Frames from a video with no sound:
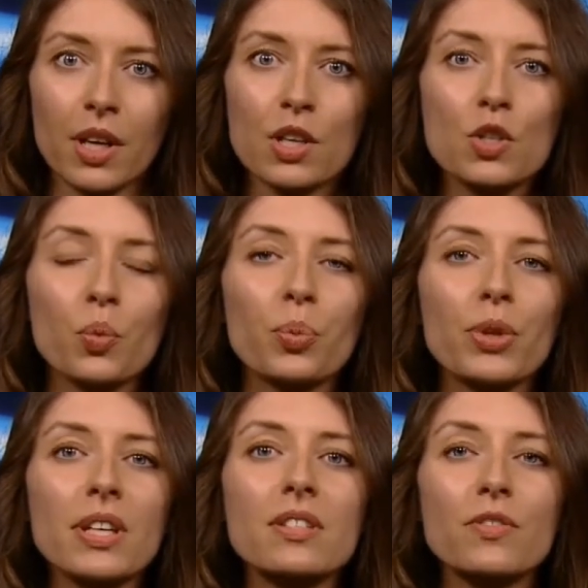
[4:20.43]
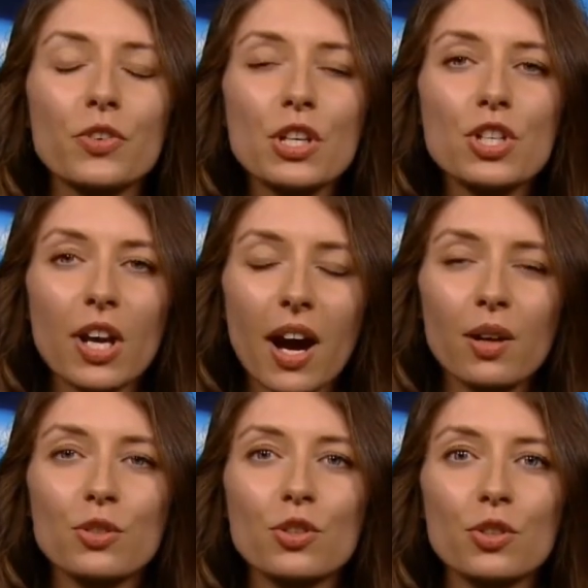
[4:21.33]
So please reach
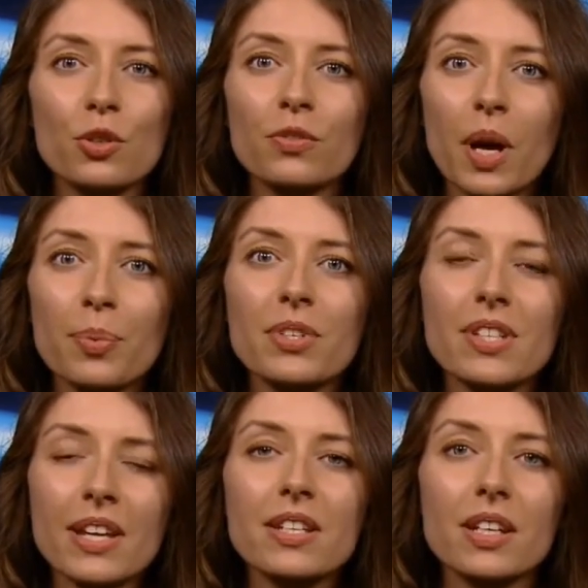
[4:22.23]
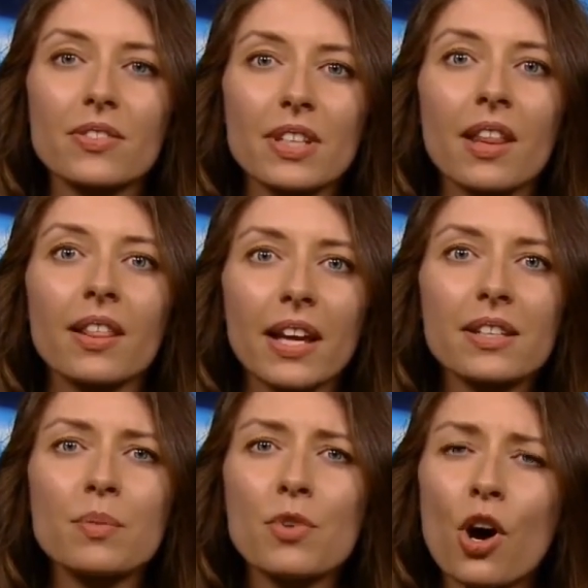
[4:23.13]
out to your representatives and
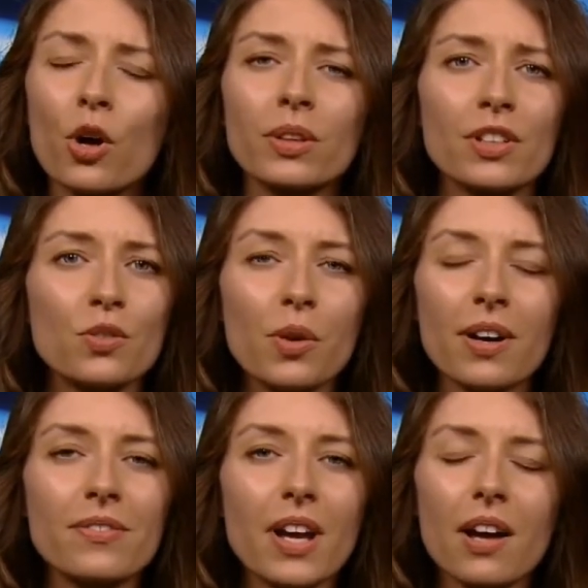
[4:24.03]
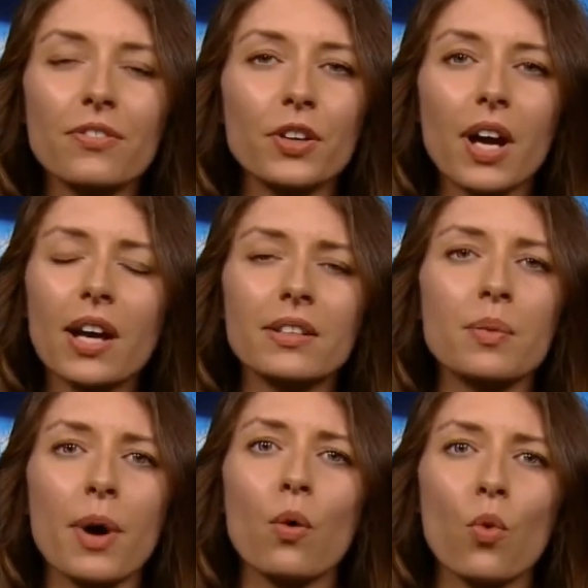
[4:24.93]
let them know that you have not forgotten
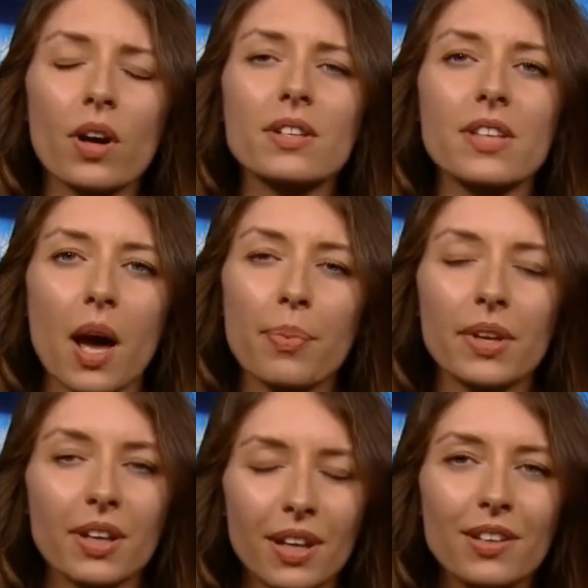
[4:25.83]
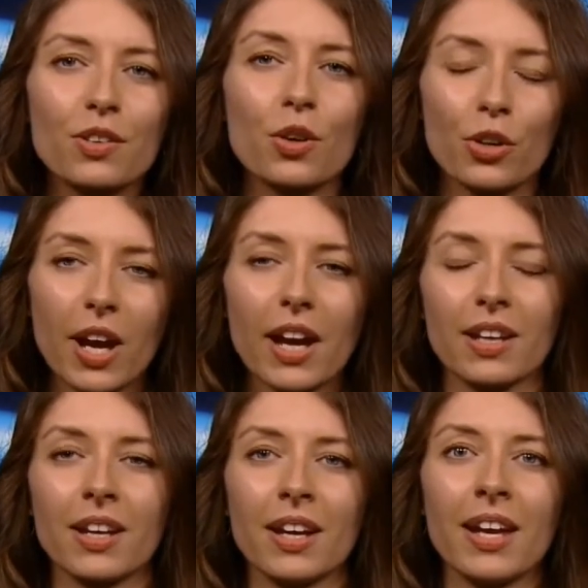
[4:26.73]
about what is happening in Ukraine.